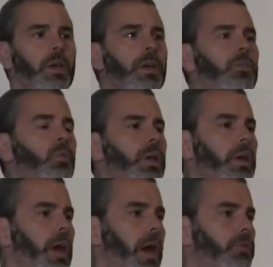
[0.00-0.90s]
is
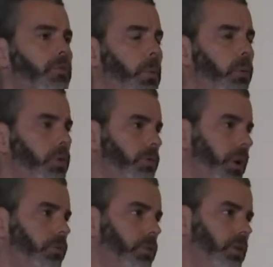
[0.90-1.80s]
we have disposed
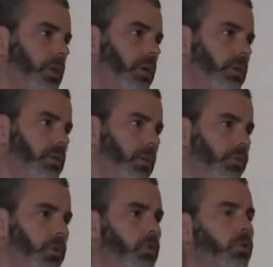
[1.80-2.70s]
ourselves in a
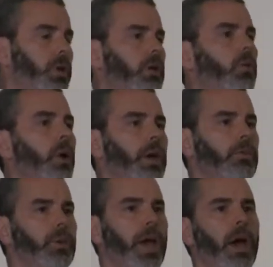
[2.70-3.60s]
few critical
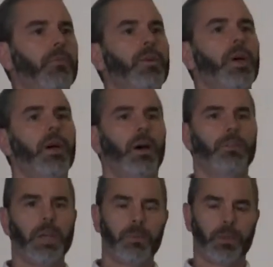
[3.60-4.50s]
ways. We have a
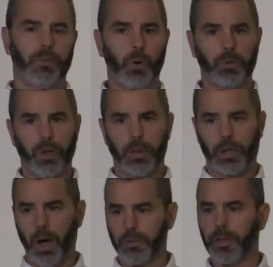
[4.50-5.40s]
team that's focused on the
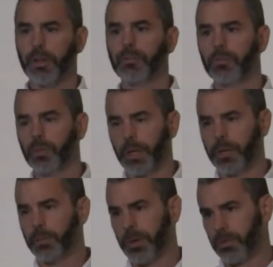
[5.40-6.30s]
content issues
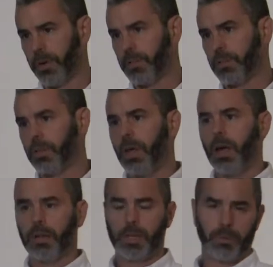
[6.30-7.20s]
related to preservation,
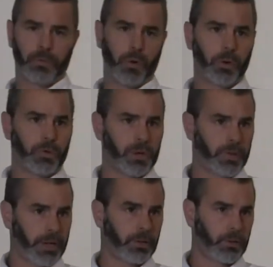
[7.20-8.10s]
a team that's focused on
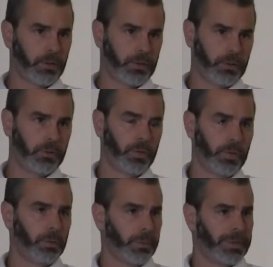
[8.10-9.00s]
technical issues
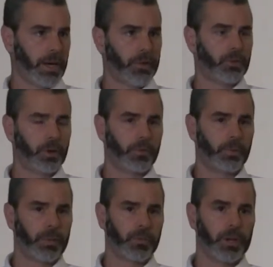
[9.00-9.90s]
and implementation
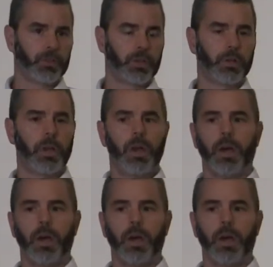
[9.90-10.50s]
of preservation